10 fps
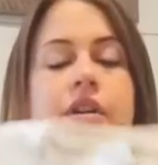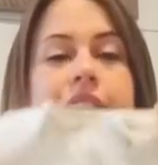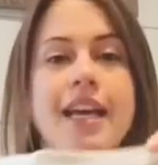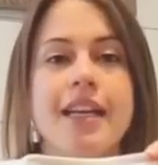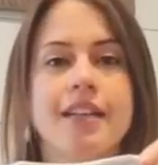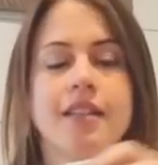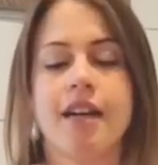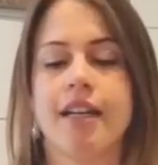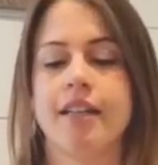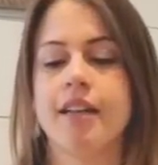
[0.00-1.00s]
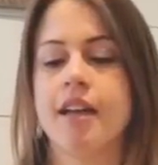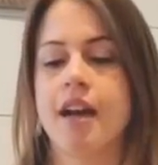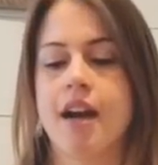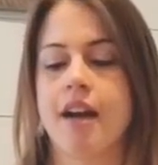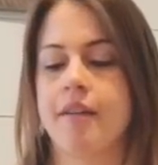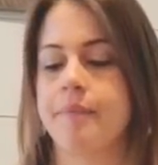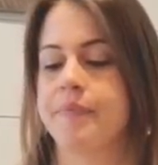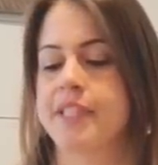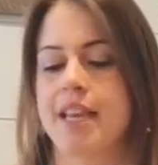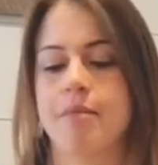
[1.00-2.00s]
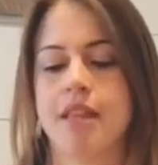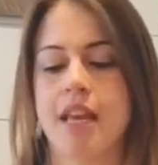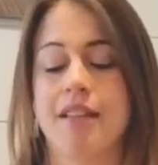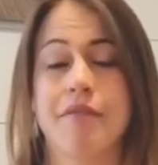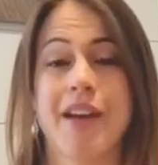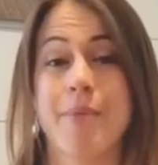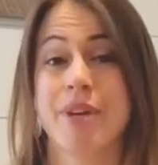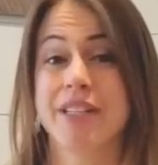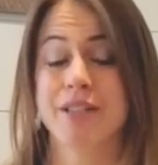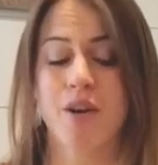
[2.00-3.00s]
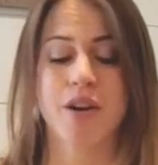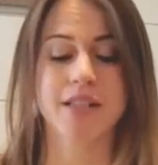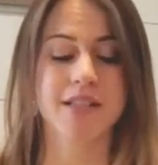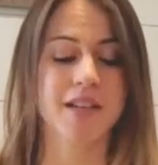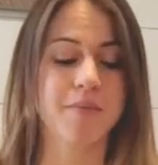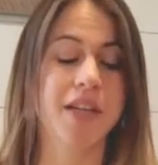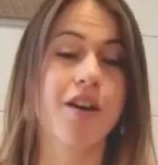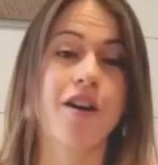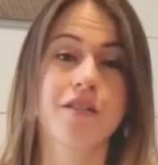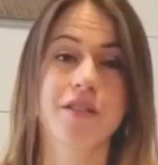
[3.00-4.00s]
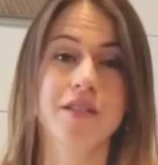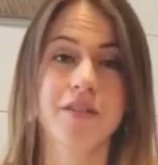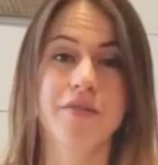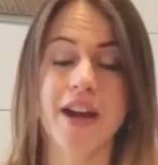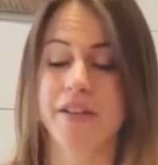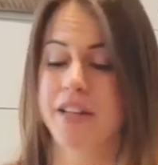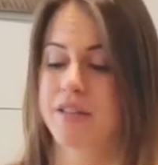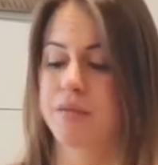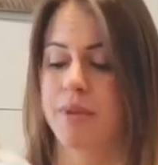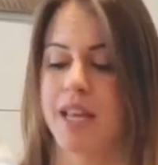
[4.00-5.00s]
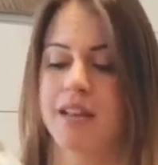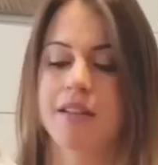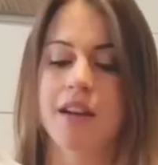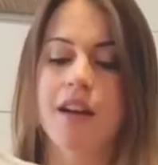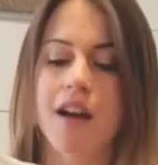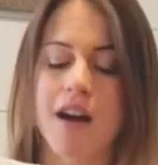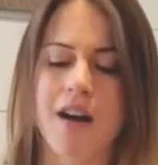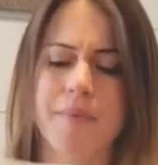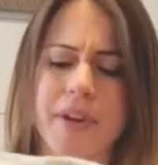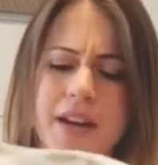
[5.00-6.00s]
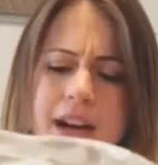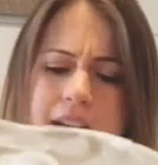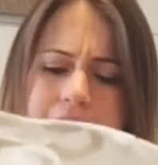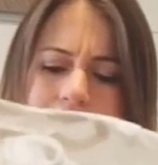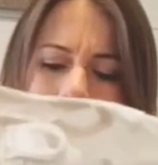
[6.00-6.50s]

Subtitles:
organic line. Same thing. The fabric is awesome. The colors are very sweet. They're kind of